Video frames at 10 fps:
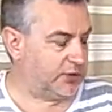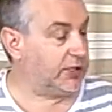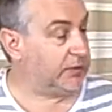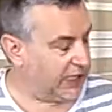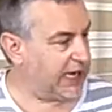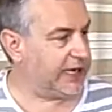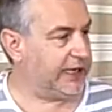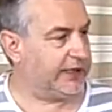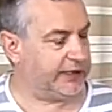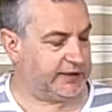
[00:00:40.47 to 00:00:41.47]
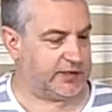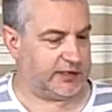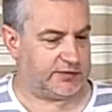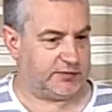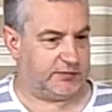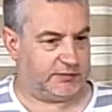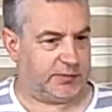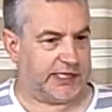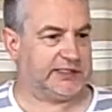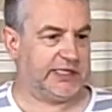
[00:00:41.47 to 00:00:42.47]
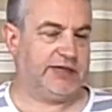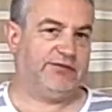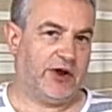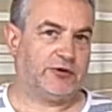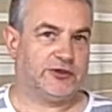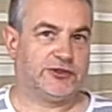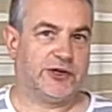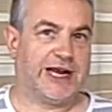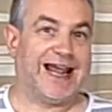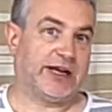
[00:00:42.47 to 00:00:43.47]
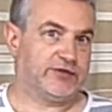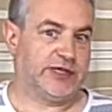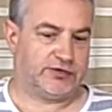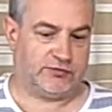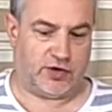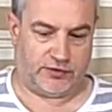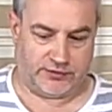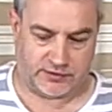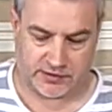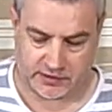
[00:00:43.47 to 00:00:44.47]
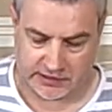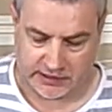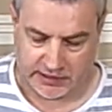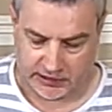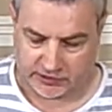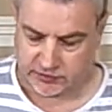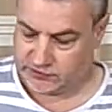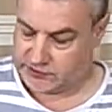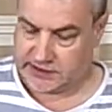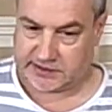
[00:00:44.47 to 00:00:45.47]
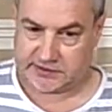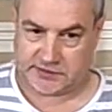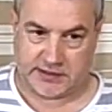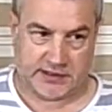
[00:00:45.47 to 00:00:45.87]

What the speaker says: playing is basically focused on electrics rather than acoustics.